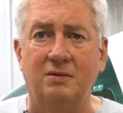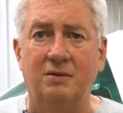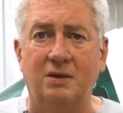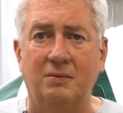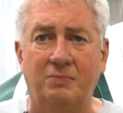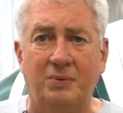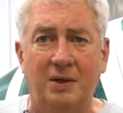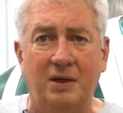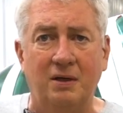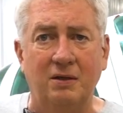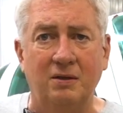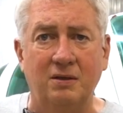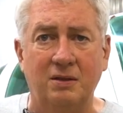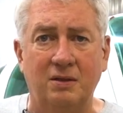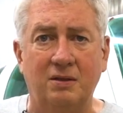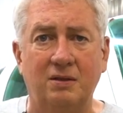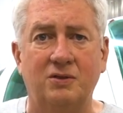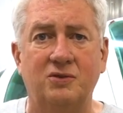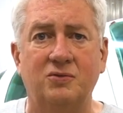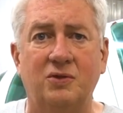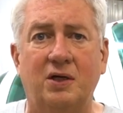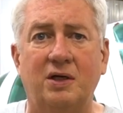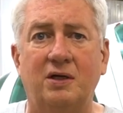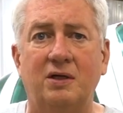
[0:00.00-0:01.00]
Apparently,
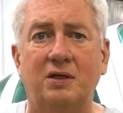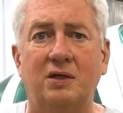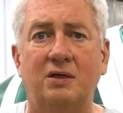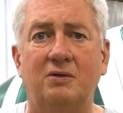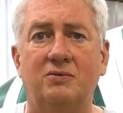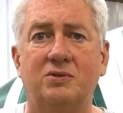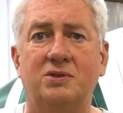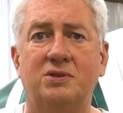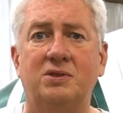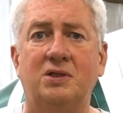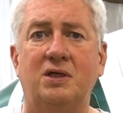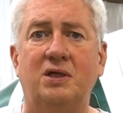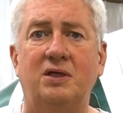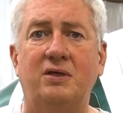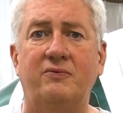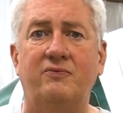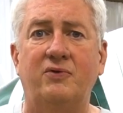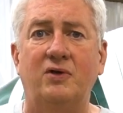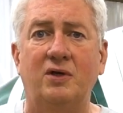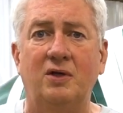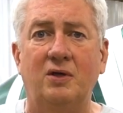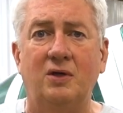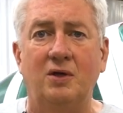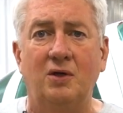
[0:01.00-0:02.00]
the training he
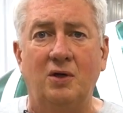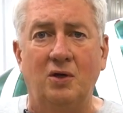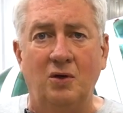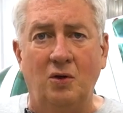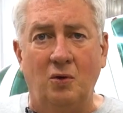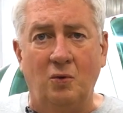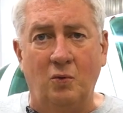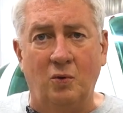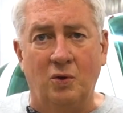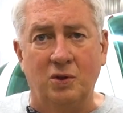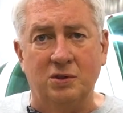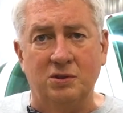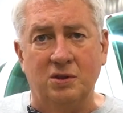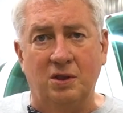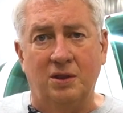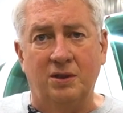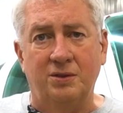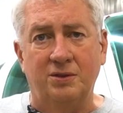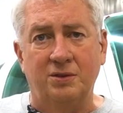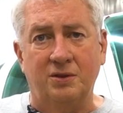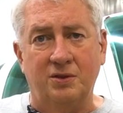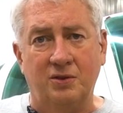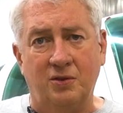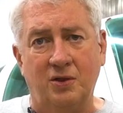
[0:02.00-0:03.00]
received was
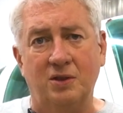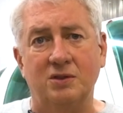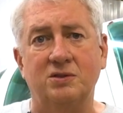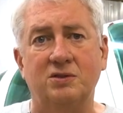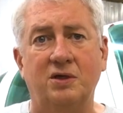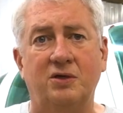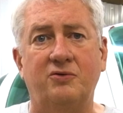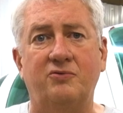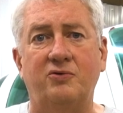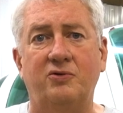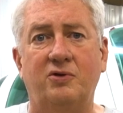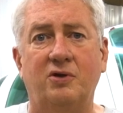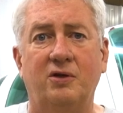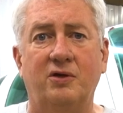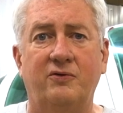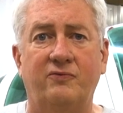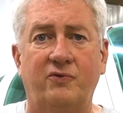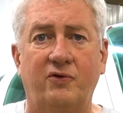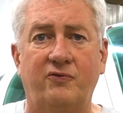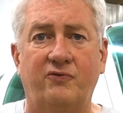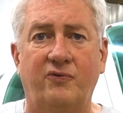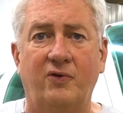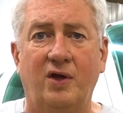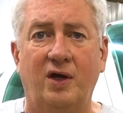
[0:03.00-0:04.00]
on the cross-country
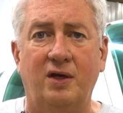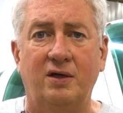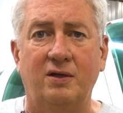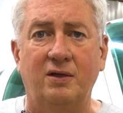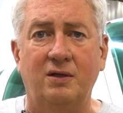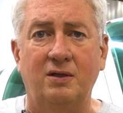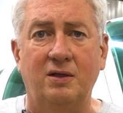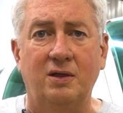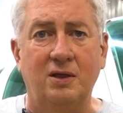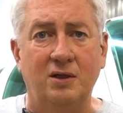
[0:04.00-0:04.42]
delivery flight.